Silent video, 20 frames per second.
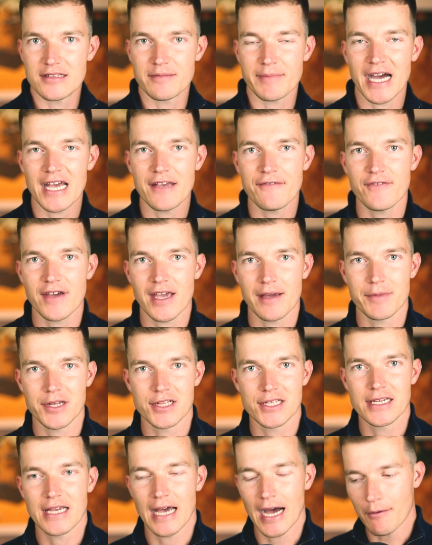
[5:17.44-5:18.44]
in my
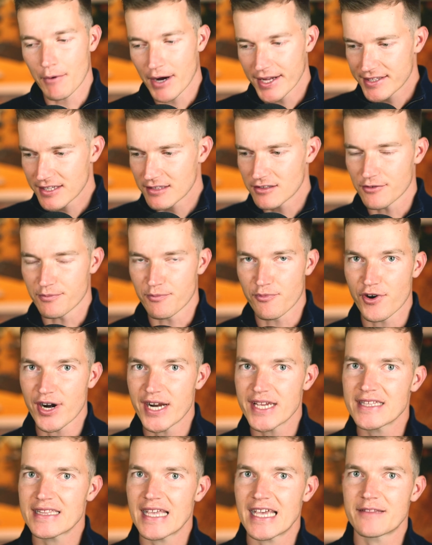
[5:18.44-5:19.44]
family, I wanted to
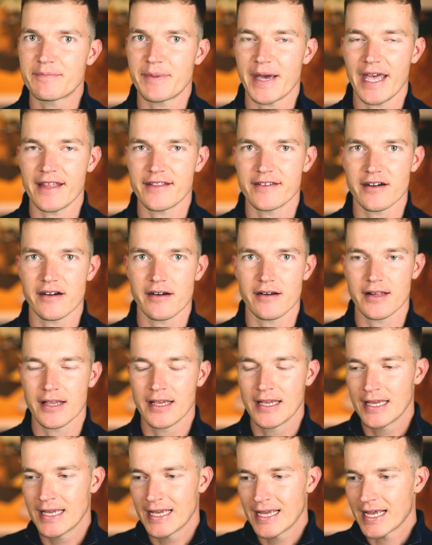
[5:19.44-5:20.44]
break that pattern
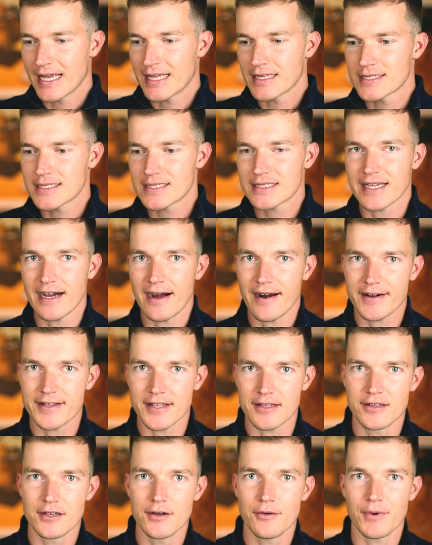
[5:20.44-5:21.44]
and start
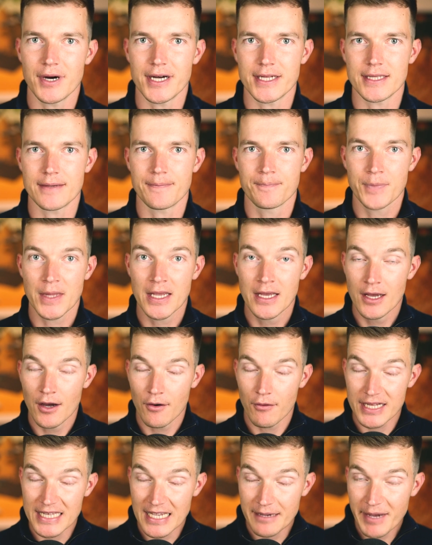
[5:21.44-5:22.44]
a new one.
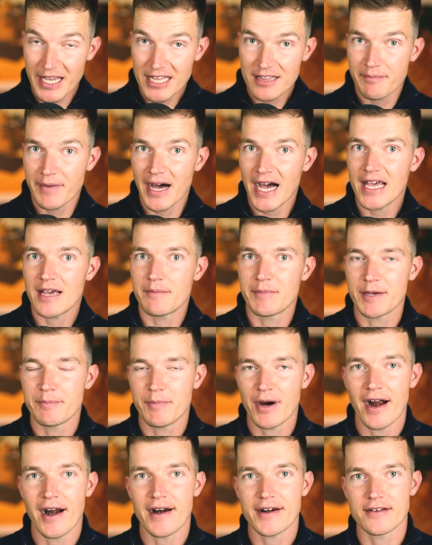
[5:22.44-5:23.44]
When I met Maya, my
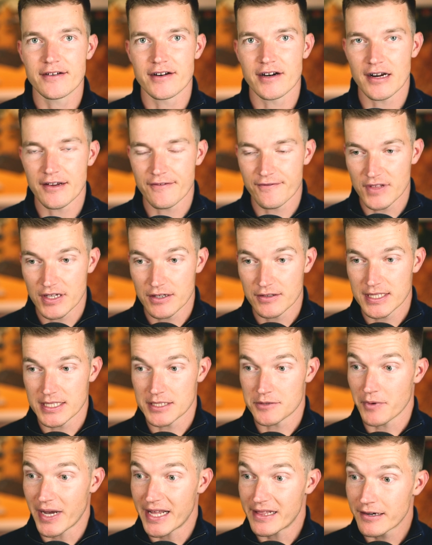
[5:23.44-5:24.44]
partner, I've
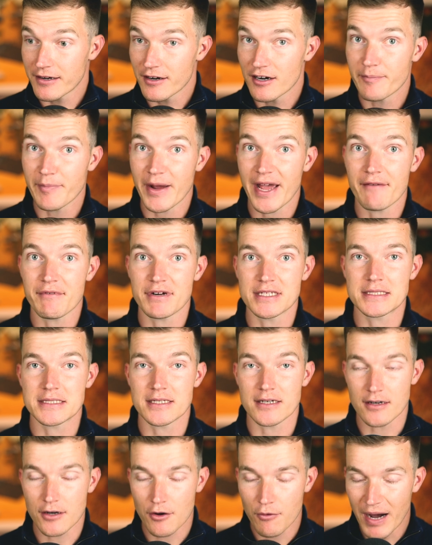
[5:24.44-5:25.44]
noticed, well, her parents
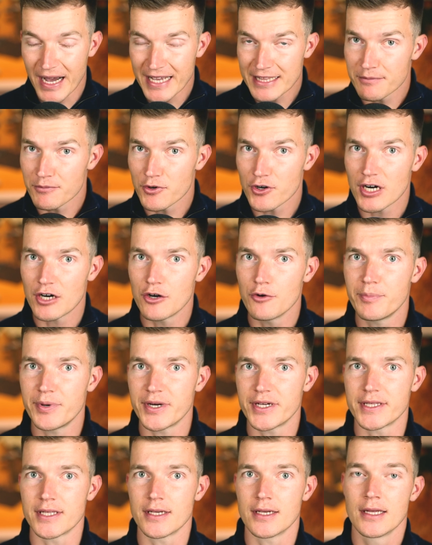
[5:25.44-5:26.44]
are quite more
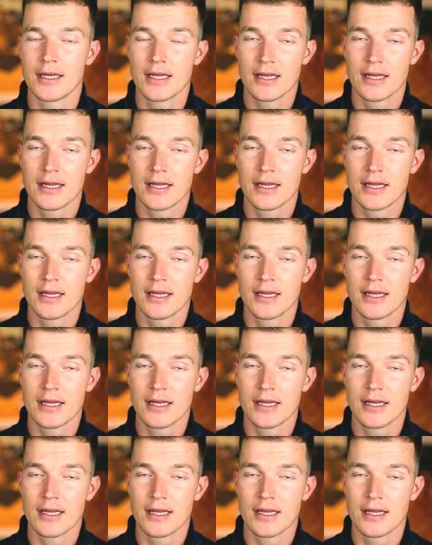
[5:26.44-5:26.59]
open,